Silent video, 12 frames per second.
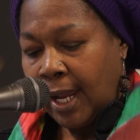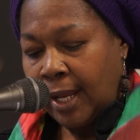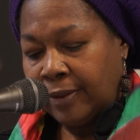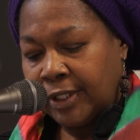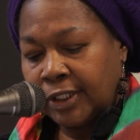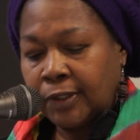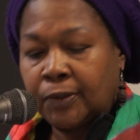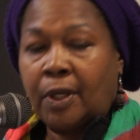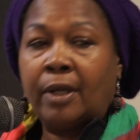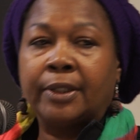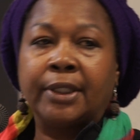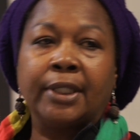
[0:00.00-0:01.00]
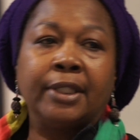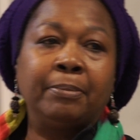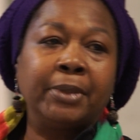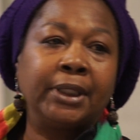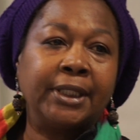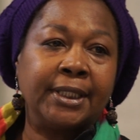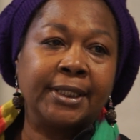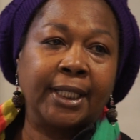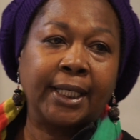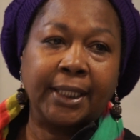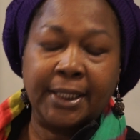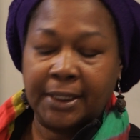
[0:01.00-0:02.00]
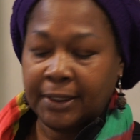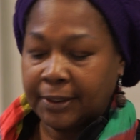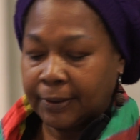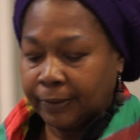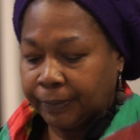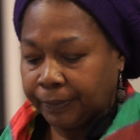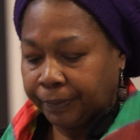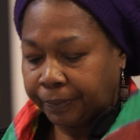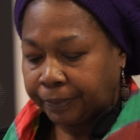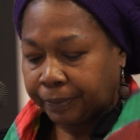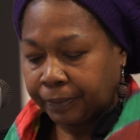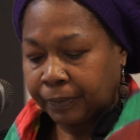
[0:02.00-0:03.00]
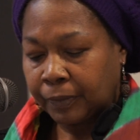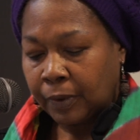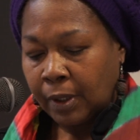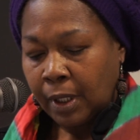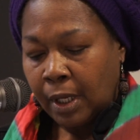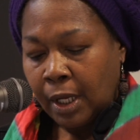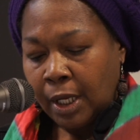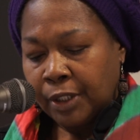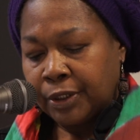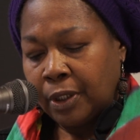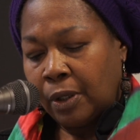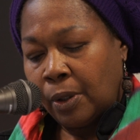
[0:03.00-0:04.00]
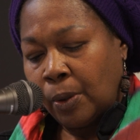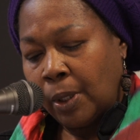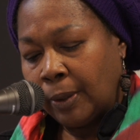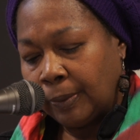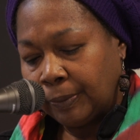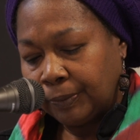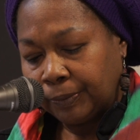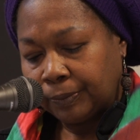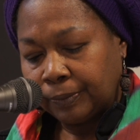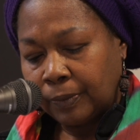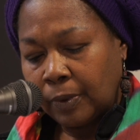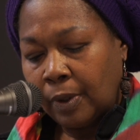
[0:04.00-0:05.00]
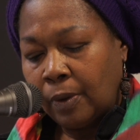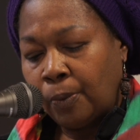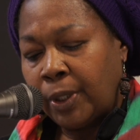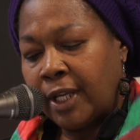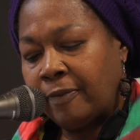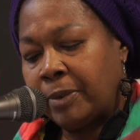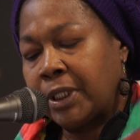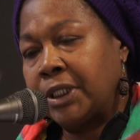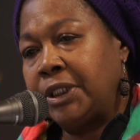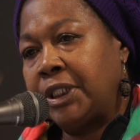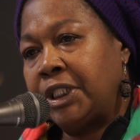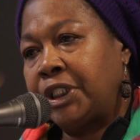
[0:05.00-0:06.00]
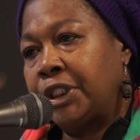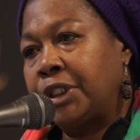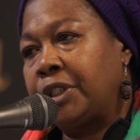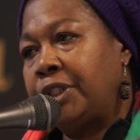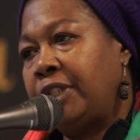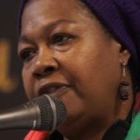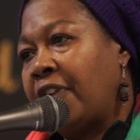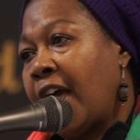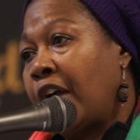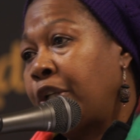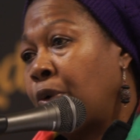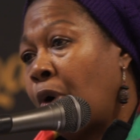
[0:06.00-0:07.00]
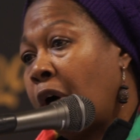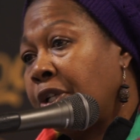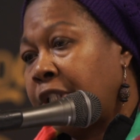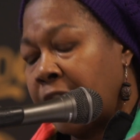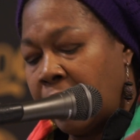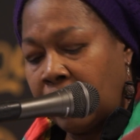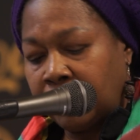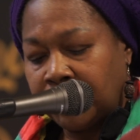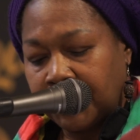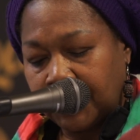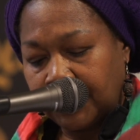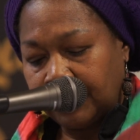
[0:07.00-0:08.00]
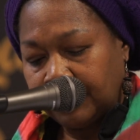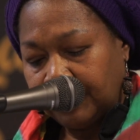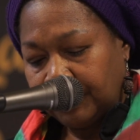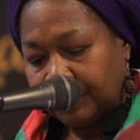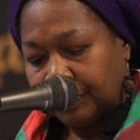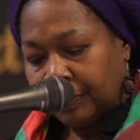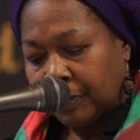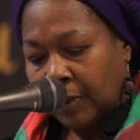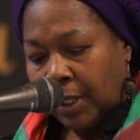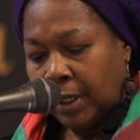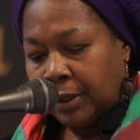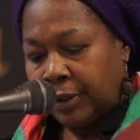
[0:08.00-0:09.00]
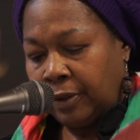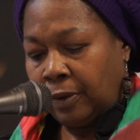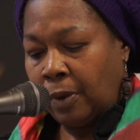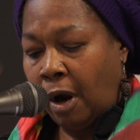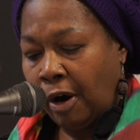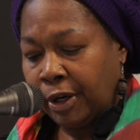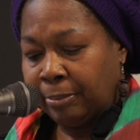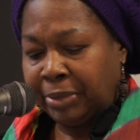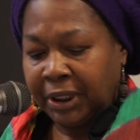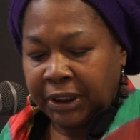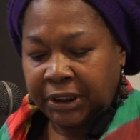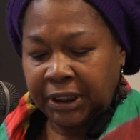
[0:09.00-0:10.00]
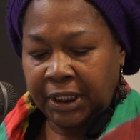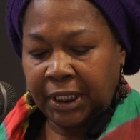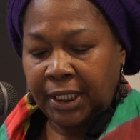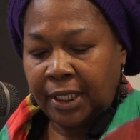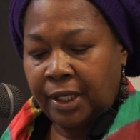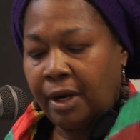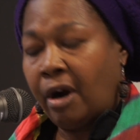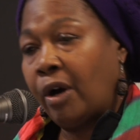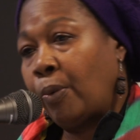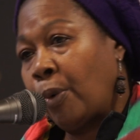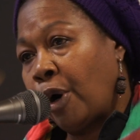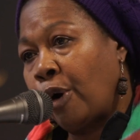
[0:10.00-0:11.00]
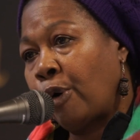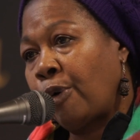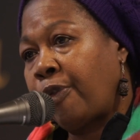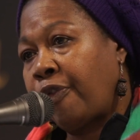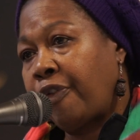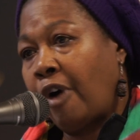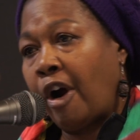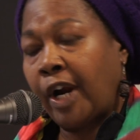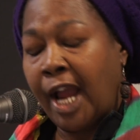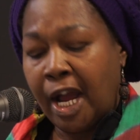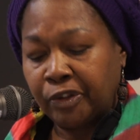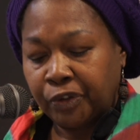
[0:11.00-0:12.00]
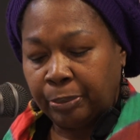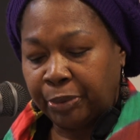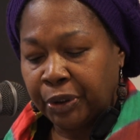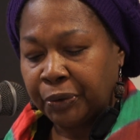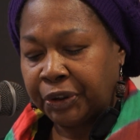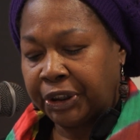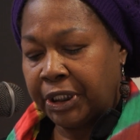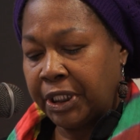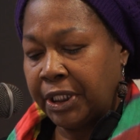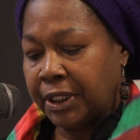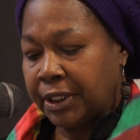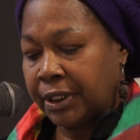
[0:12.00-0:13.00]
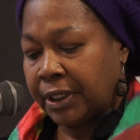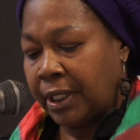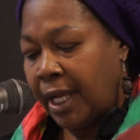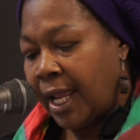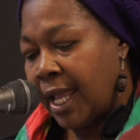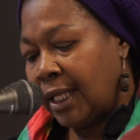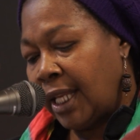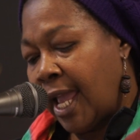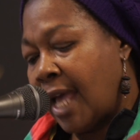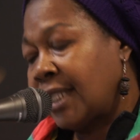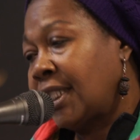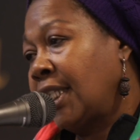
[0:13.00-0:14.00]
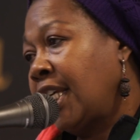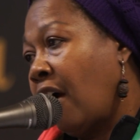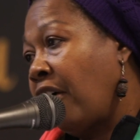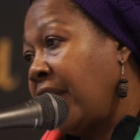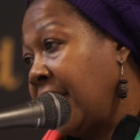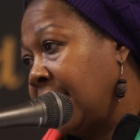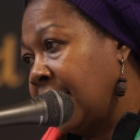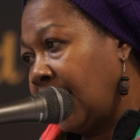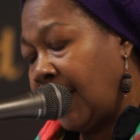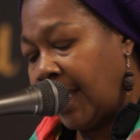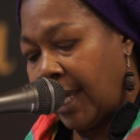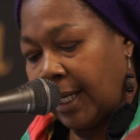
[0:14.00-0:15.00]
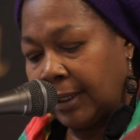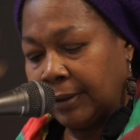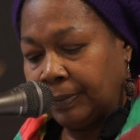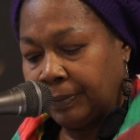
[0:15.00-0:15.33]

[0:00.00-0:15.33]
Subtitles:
And this is all done in milliseconds. So we have been conditioned to devalue ourselves, to our ability, our worth, our contributions, and lastly, our intellect,